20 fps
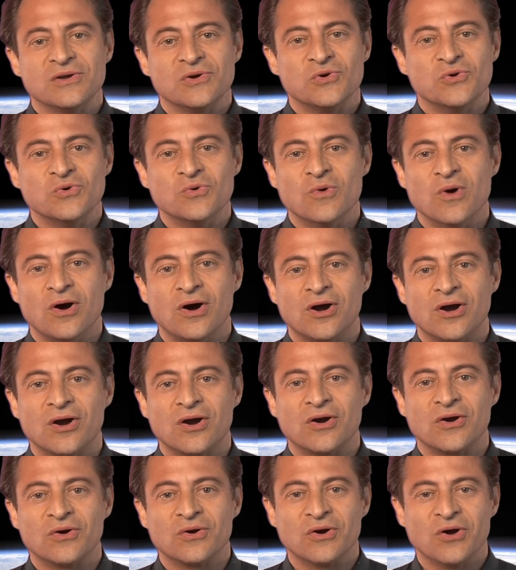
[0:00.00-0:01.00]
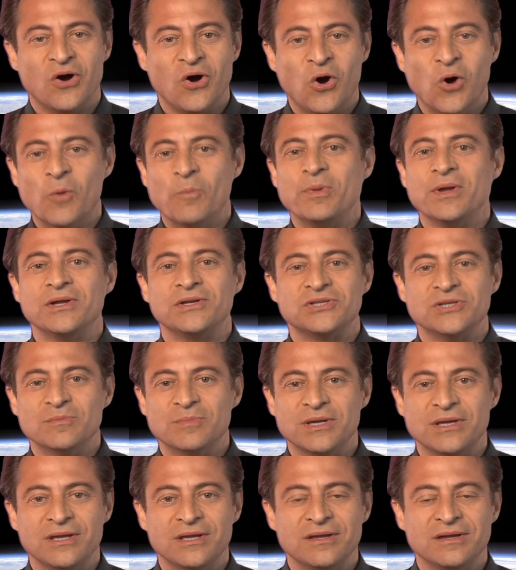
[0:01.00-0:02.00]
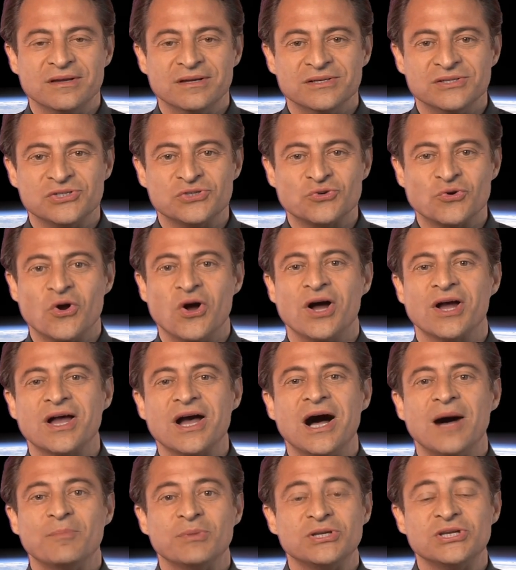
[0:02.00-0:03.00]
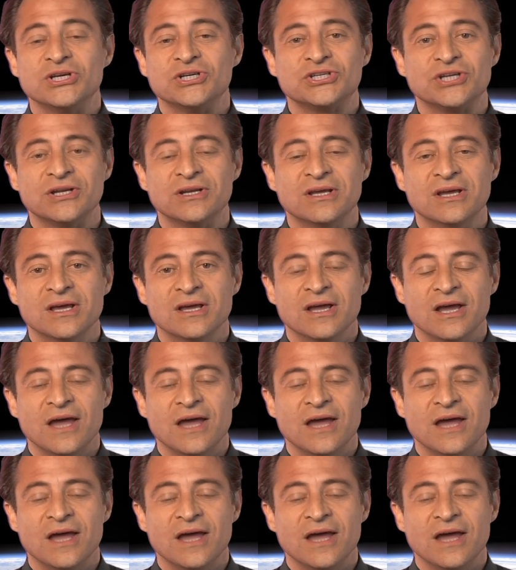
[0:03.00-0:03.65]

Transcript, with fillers: who are hoping to be strong competition.